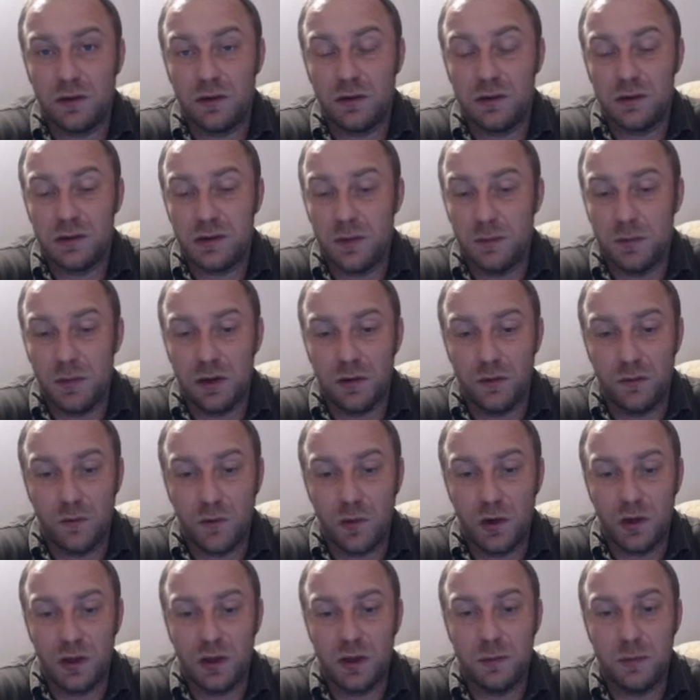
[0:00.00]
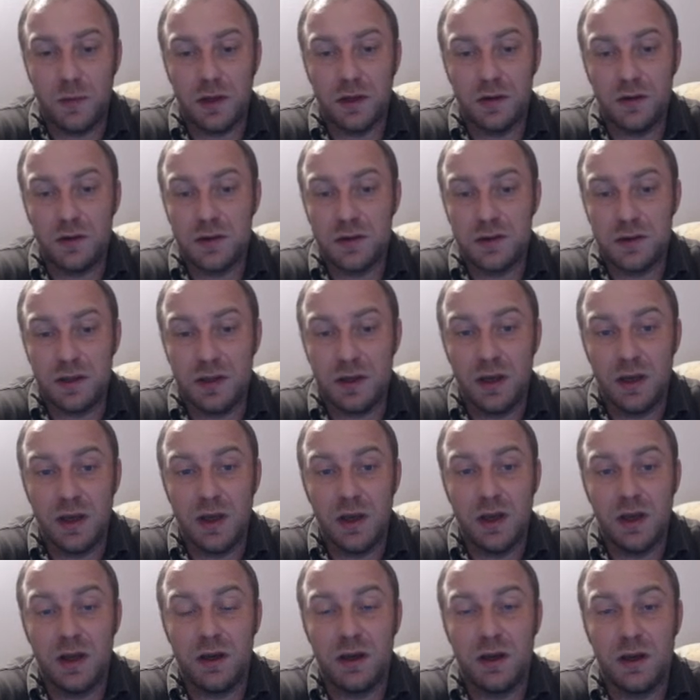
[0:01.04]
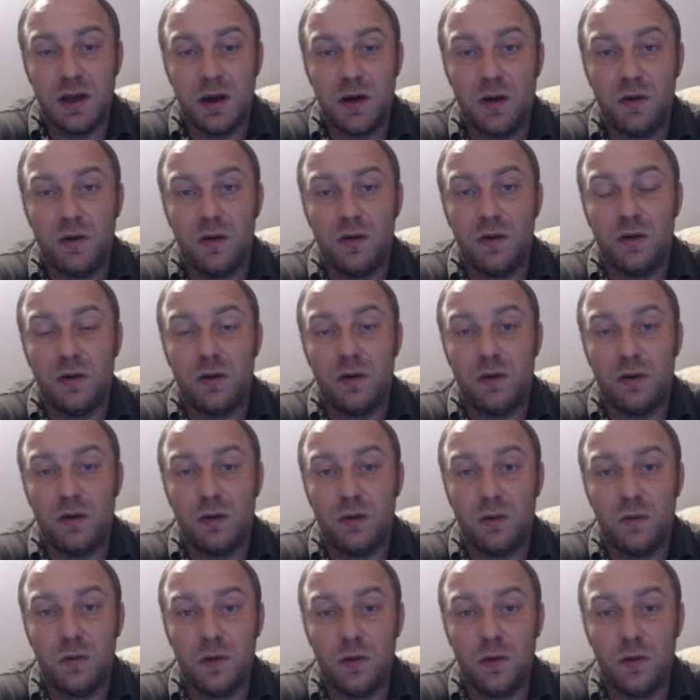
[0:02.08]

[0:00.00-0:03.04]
simply avoid it but you see now uh,